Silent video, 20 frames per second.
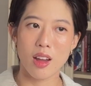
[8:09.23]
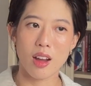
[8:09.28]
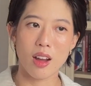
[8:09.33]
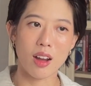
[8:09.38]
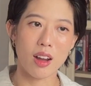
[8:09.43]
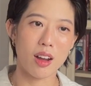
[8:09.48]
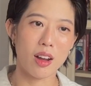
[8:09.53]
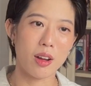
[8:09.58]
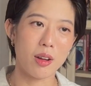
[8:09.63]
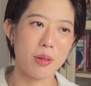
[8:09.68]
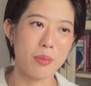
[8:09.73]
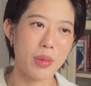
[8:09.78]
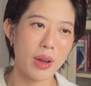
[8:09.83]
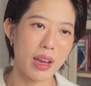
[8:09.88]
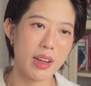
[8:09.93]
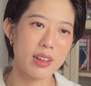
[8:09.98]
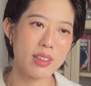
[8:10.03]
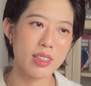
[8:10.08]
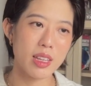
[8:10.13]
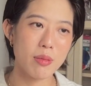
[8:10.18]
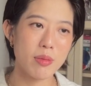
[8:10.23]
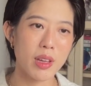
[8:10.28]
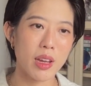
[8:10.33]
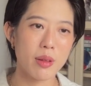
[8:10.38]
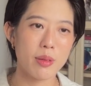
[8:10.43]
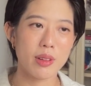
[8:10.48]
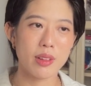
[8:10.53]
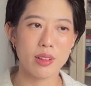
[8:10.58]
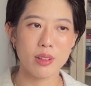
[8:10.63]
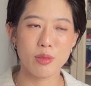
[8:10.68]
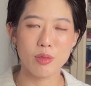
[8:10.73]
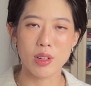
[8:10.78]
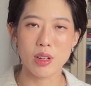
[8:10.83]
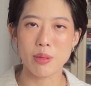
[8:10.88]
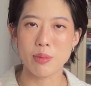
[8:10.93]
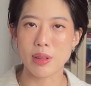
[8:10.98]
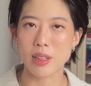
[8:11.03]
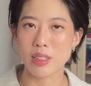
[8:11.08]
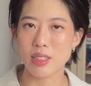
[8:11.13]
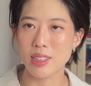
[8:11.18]
But at the same time, it doesn't really
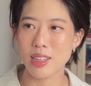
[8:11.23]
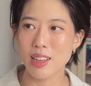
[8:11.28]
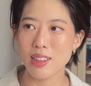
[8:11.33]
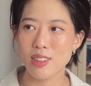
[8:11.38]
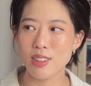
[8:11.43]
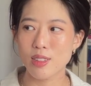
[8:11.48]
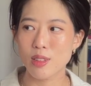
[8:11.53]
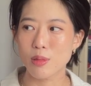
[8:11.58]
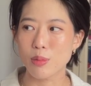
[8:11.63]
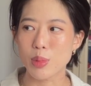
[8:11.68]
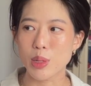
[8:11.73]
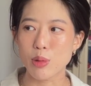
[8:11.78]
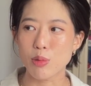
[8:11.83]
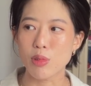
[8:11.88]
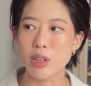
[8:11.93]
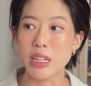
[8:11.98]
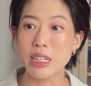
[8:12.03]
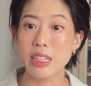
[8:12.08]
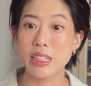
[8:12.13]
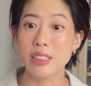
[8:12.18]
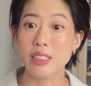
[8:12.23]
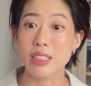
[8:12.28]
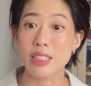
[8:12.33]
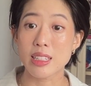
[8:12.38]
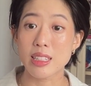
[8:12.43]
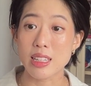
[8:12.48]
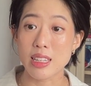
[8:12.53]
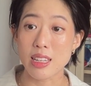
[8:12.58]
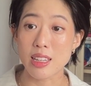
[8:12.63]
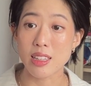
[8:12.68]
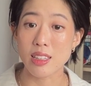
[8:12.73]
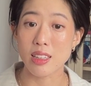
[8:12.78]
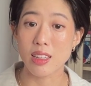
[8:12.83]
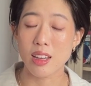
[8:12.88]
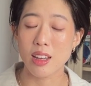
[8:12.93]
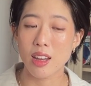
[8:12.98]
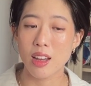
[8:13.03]
make sense to be reading the scene